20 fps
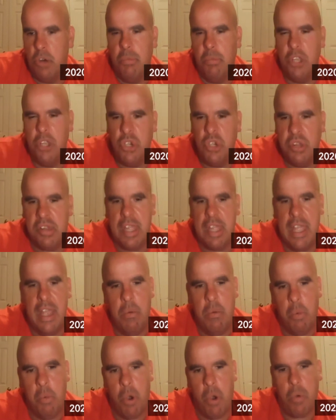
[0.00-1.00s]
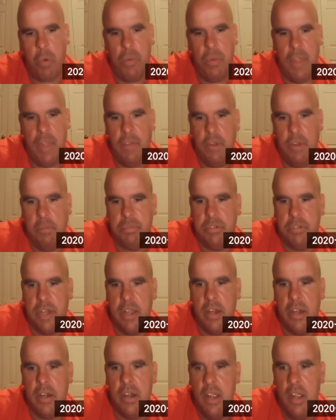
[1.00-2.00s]
But you just can't work with every
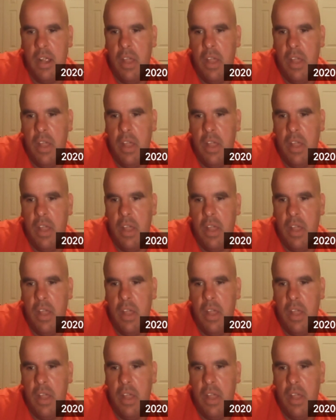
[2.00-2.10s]
player